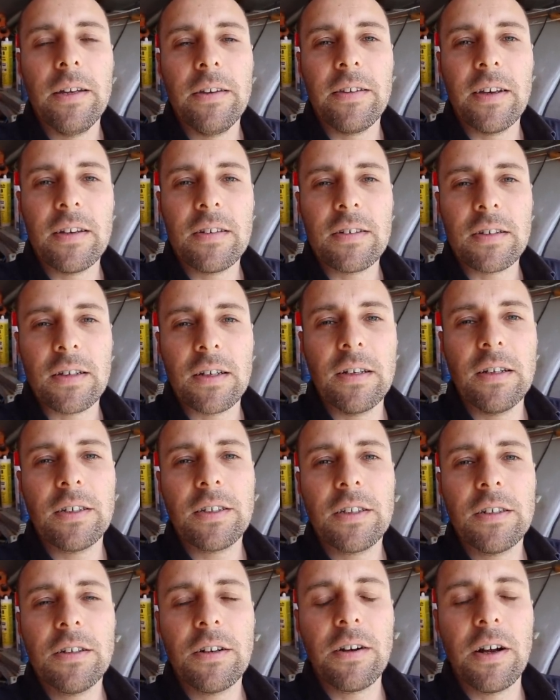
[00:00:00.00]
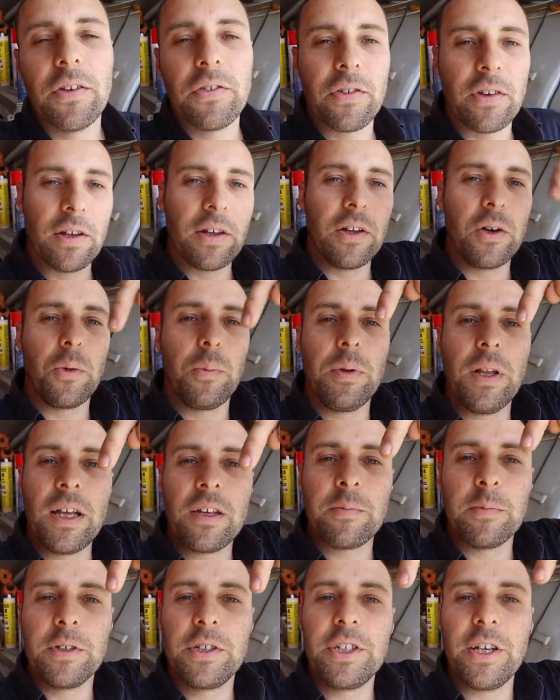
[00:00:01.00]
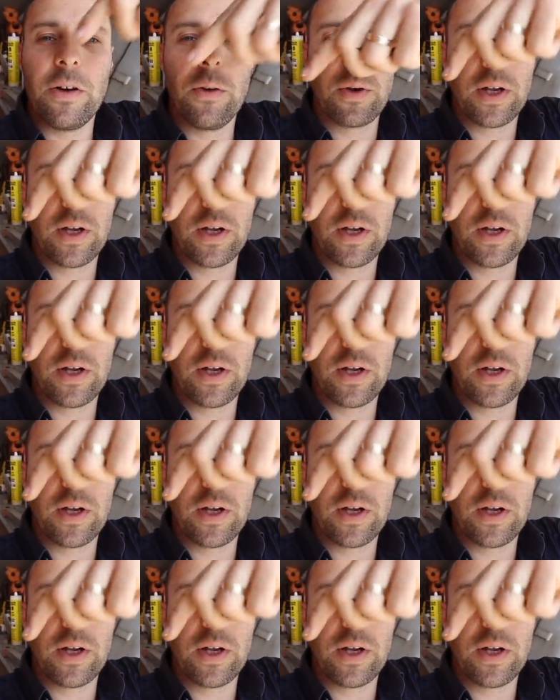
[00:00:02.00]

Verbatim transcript: in decent condition or else the little plasma jet